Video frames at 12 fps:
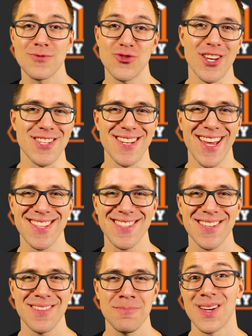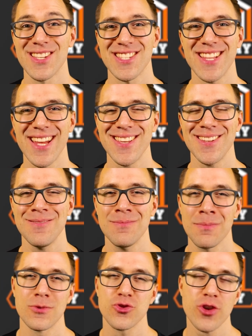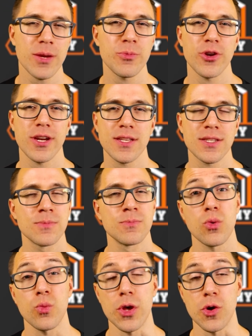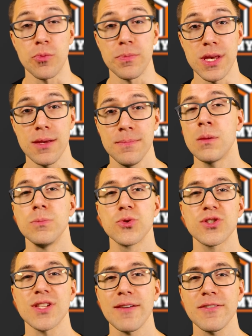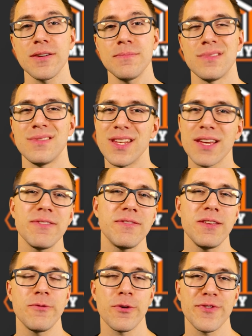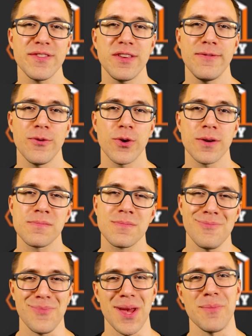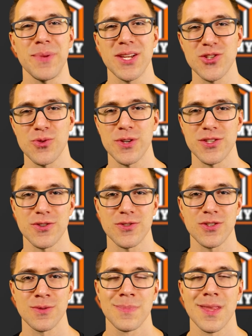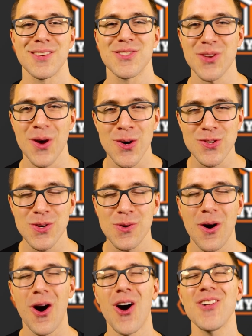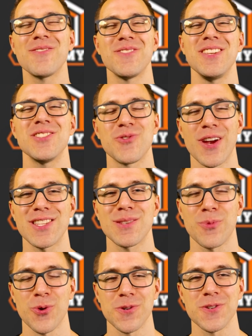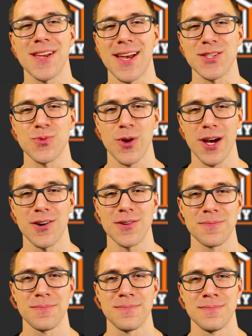Jason Hansen Snedden, Trey Briggs, Will B, Mustafa, Nick five four five four, and Pixel Wizards. And there's also all of these great supporters as well.